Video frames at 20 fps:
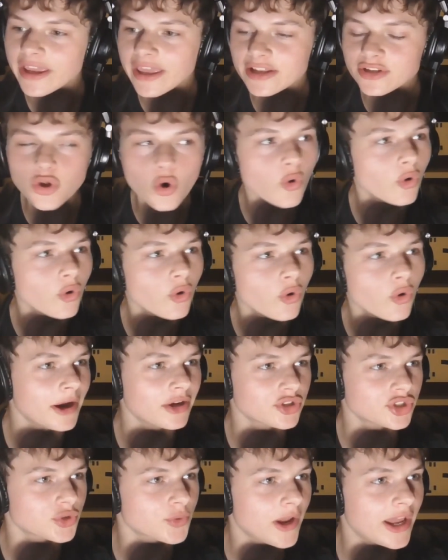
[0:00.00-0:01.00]
told about
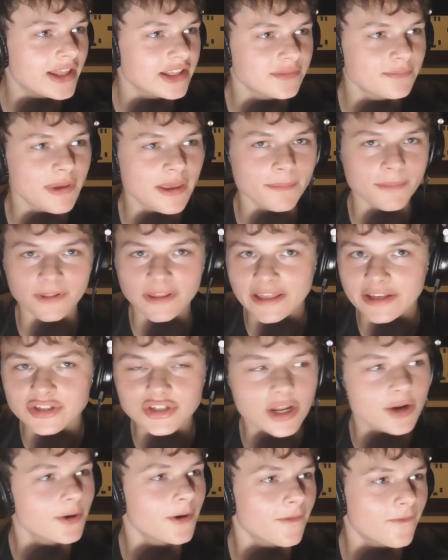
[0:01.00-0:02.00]
trans people, like
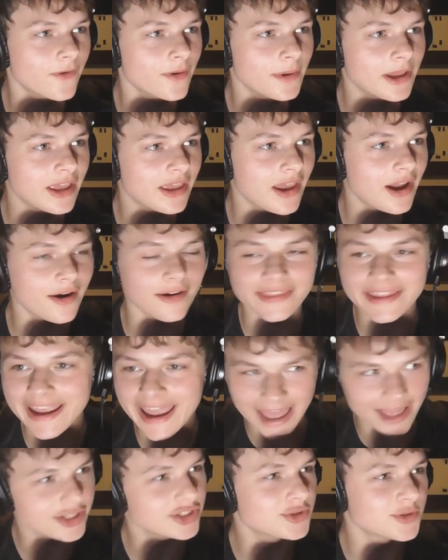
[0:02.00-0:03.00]
gender affirming care and like
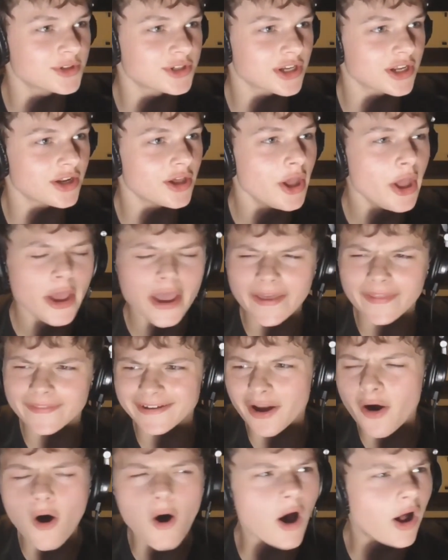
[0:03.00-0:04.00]
estrogen, and
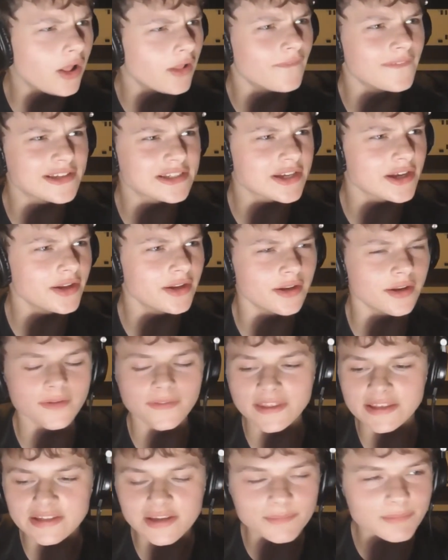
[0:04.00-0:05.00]
like all of a sudden
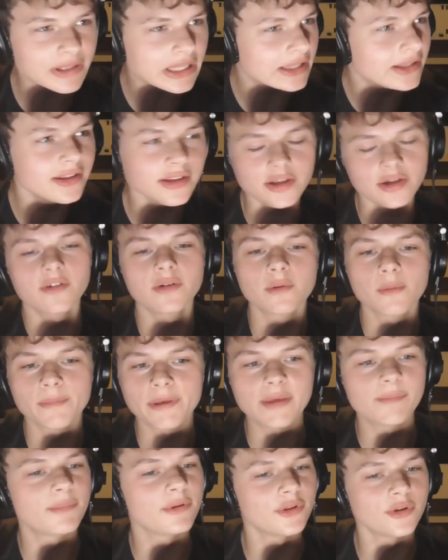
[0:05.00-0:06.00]
these completely normal
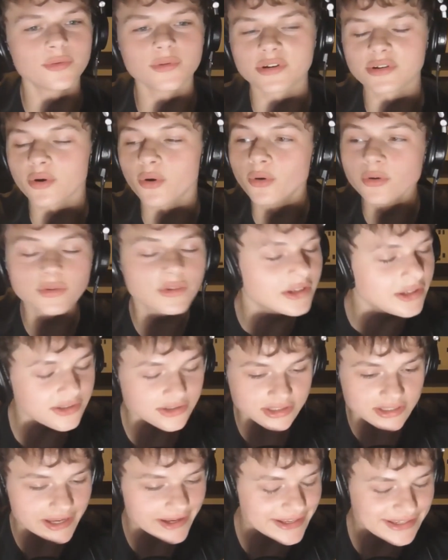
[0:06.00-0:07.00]
people who are totally
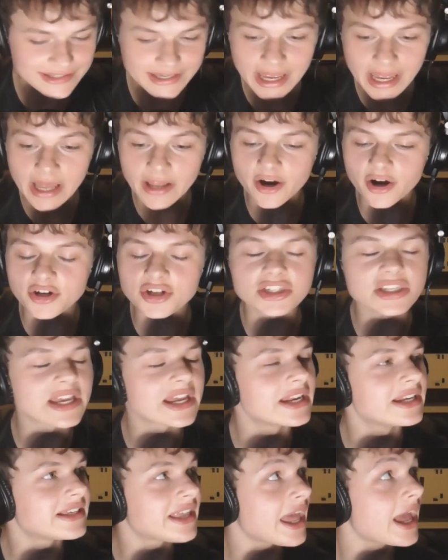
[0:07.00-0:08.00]
cis are just
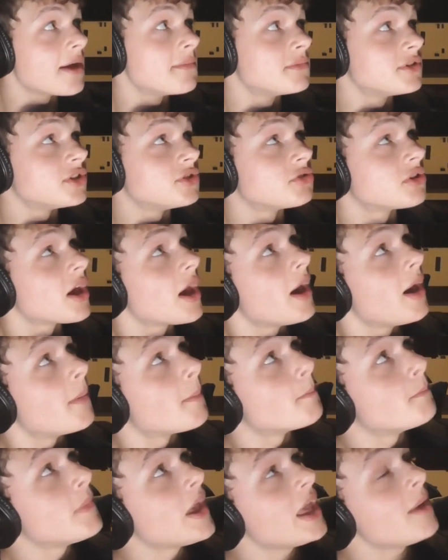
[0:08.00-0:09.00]
like, damn dude,
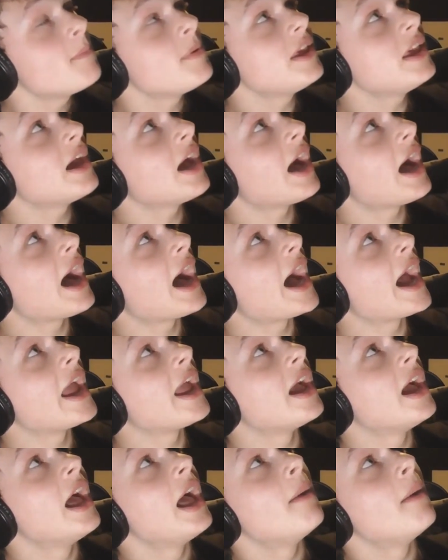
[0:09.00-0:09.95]
maybe I